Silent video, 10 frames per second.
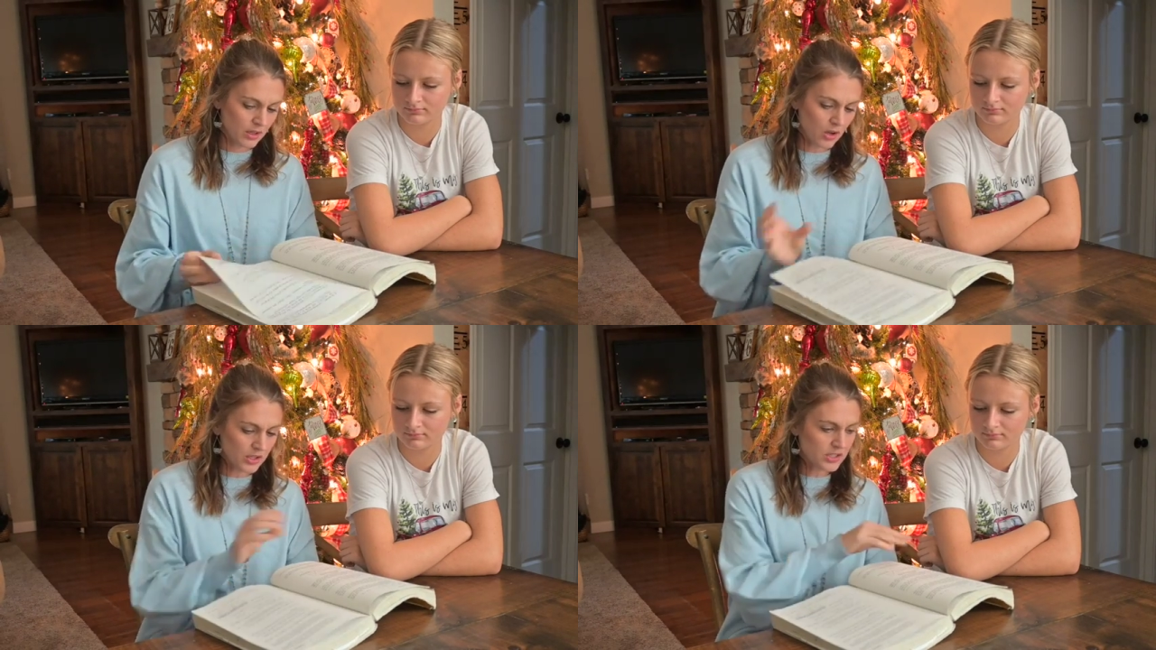
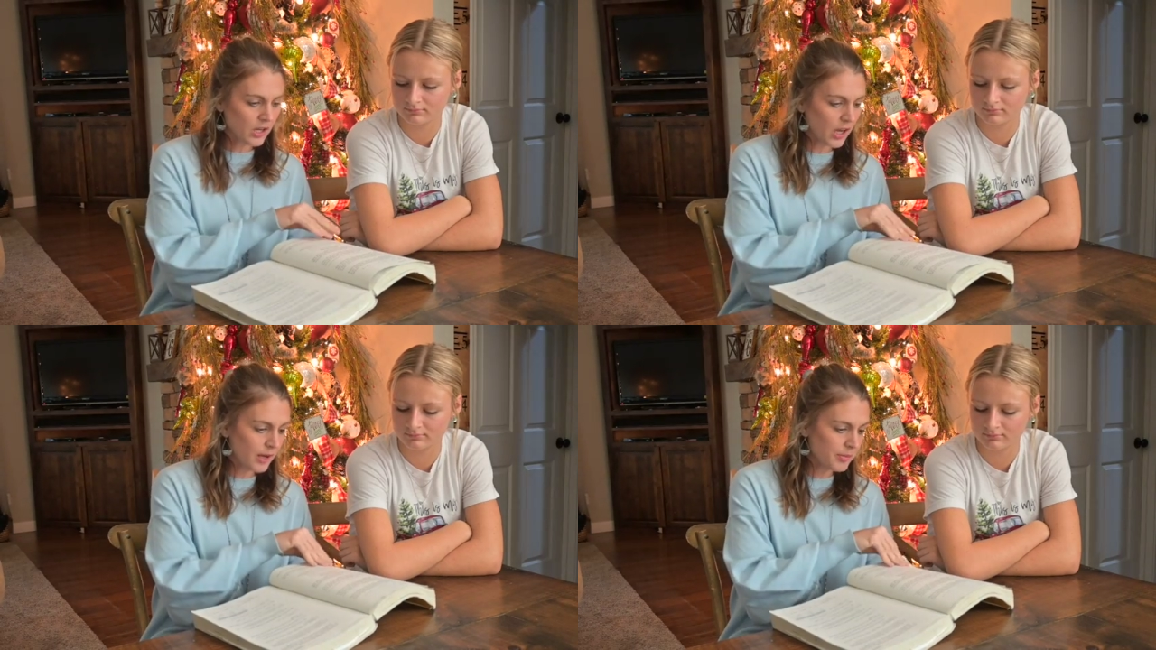Speaker 1: on
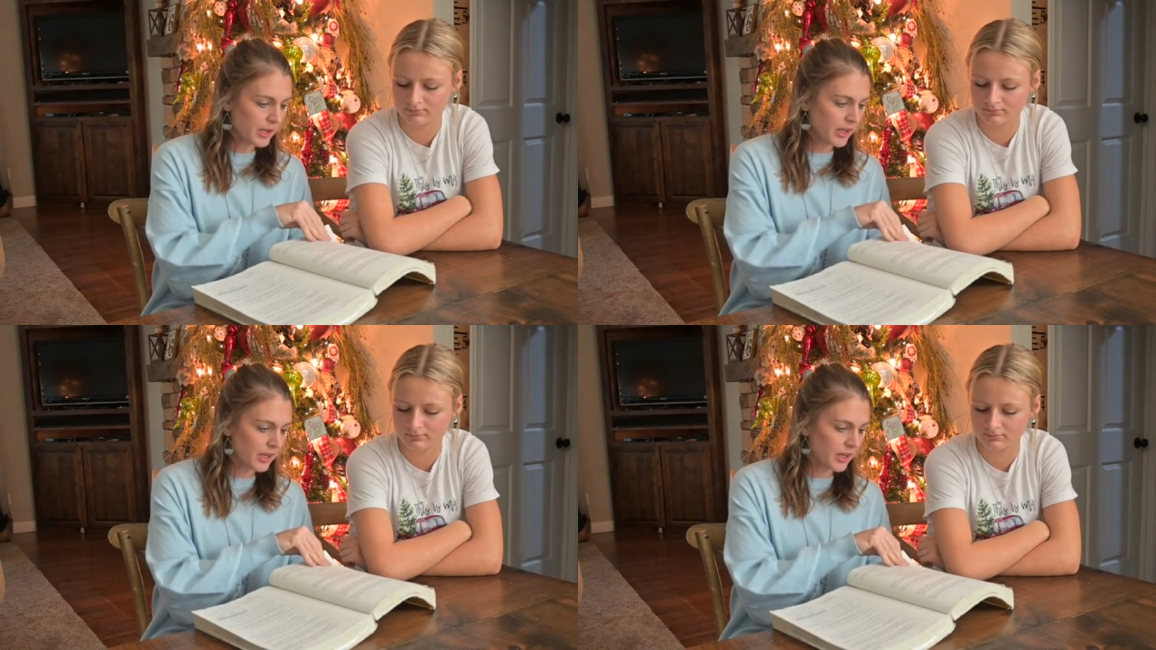top
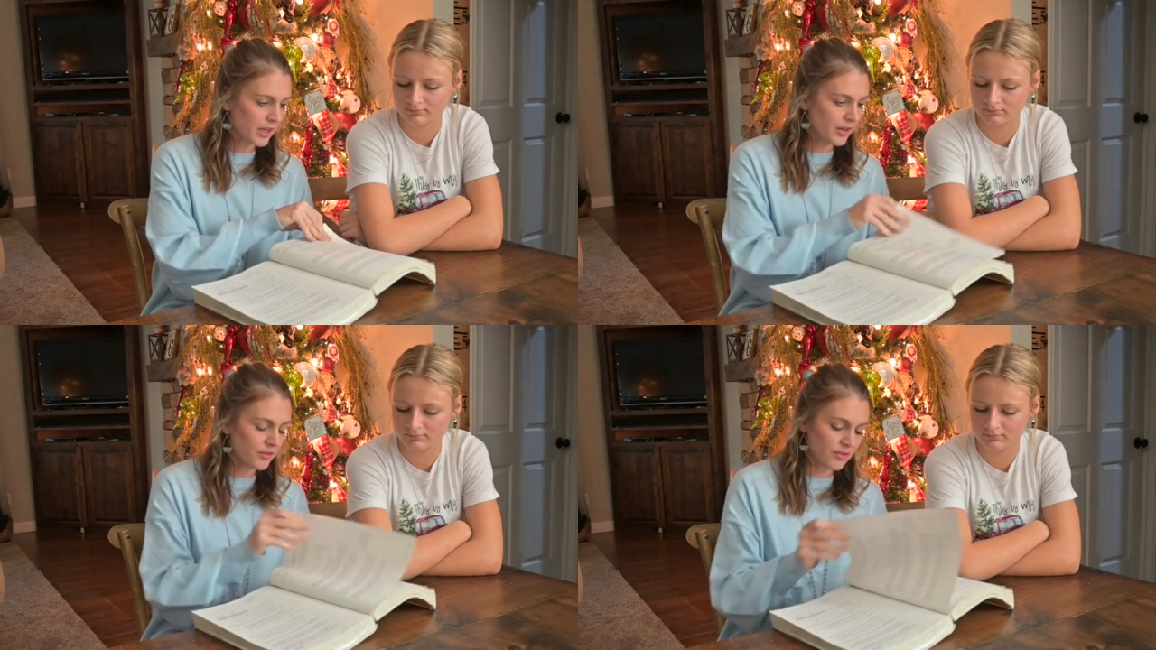
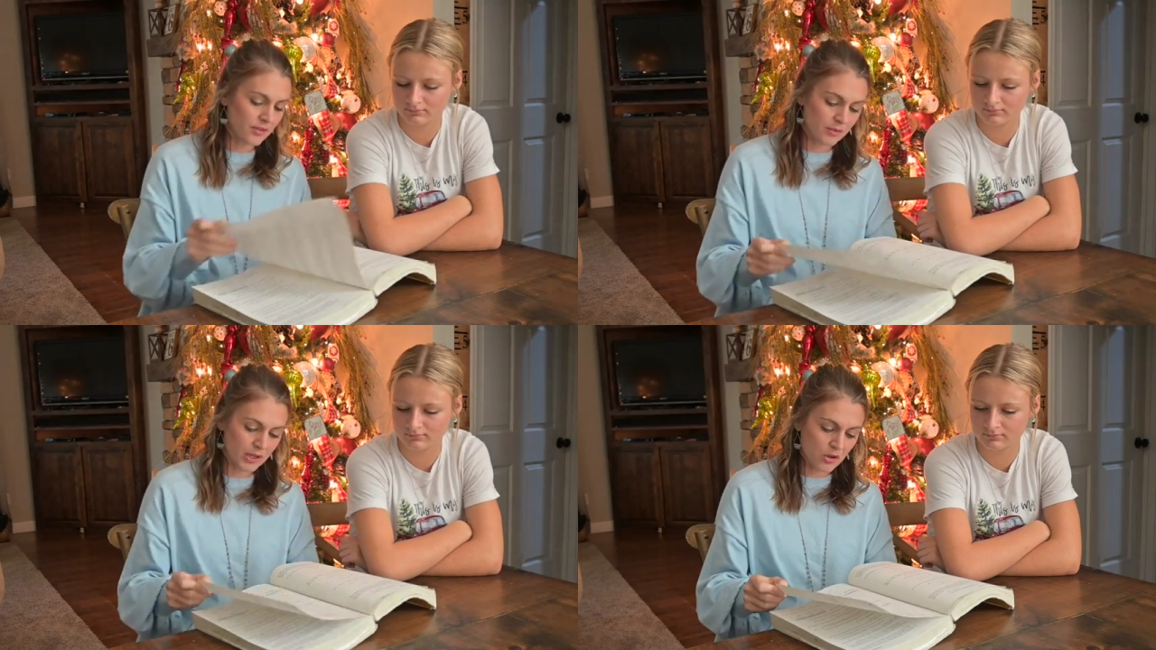of
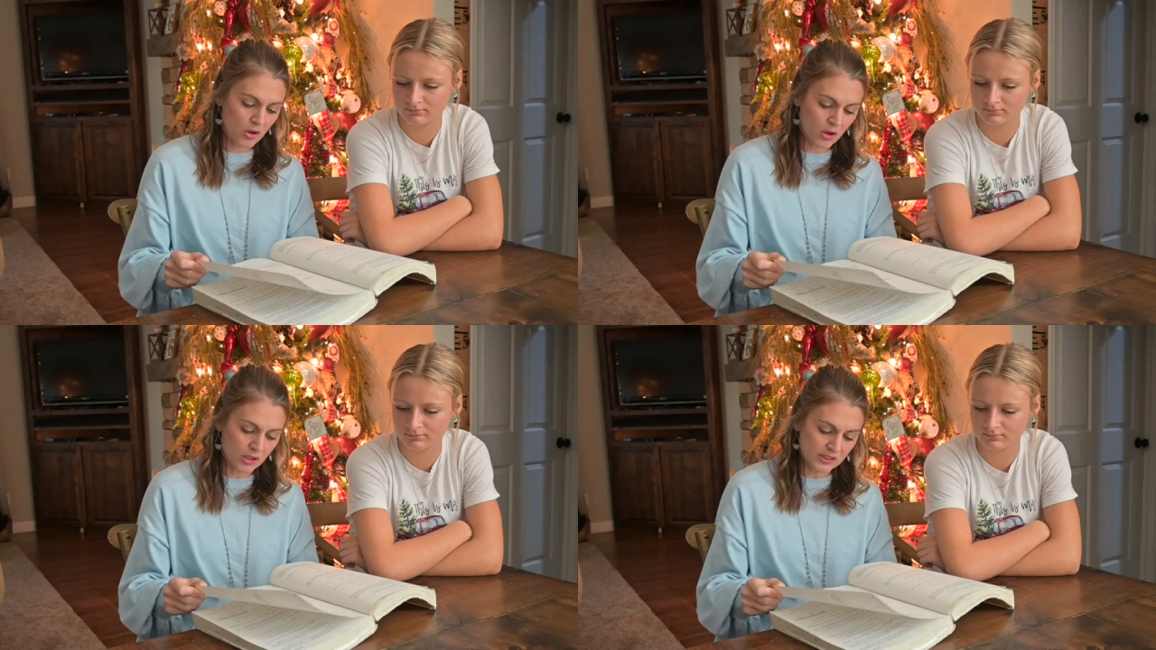what do you
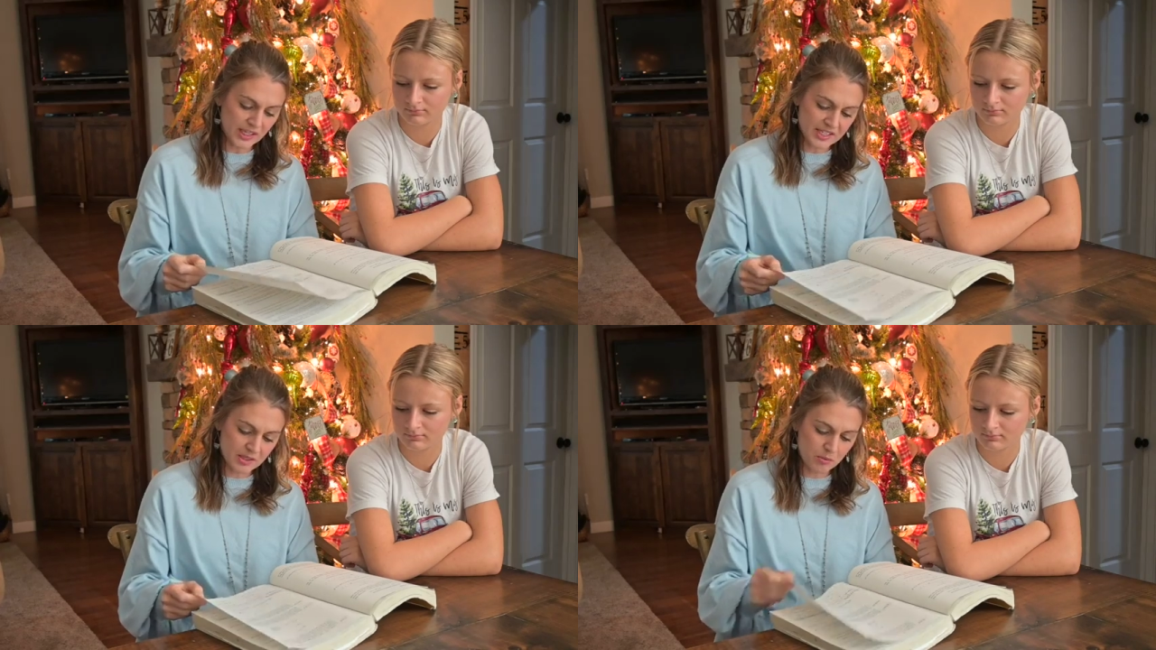call a
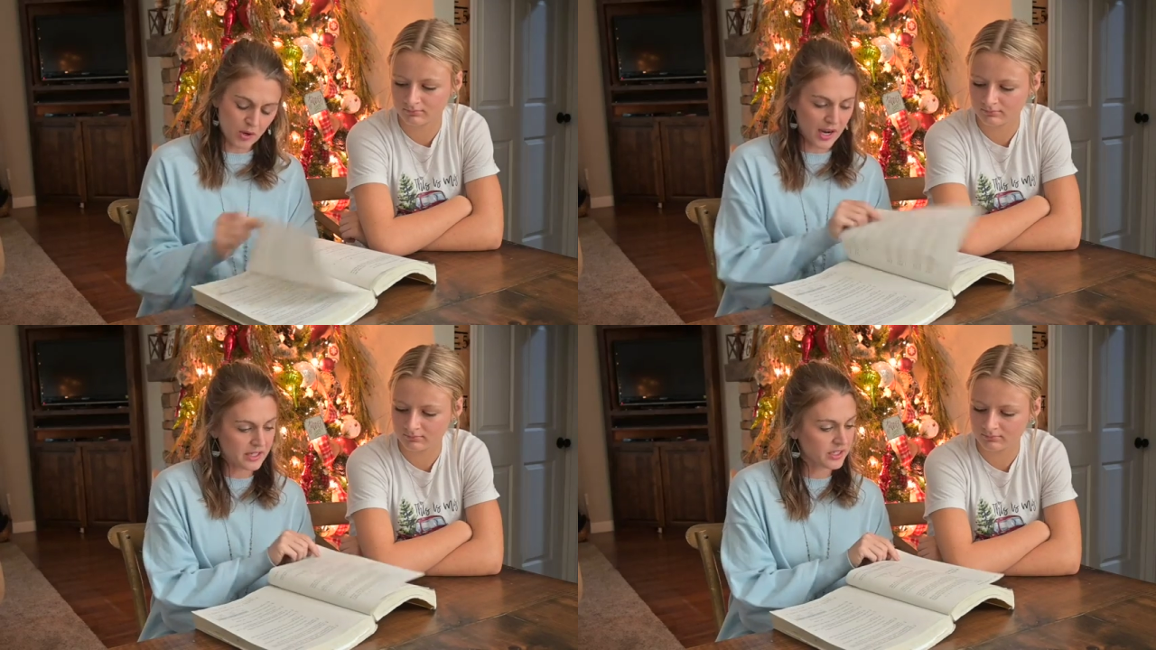lesson
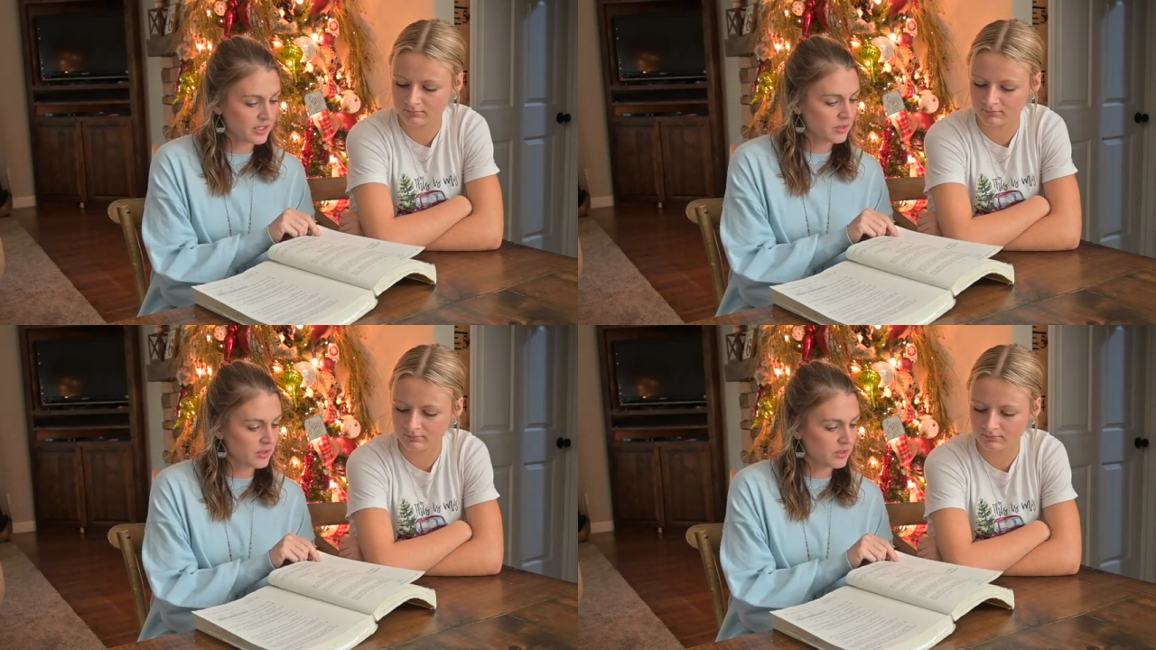practice,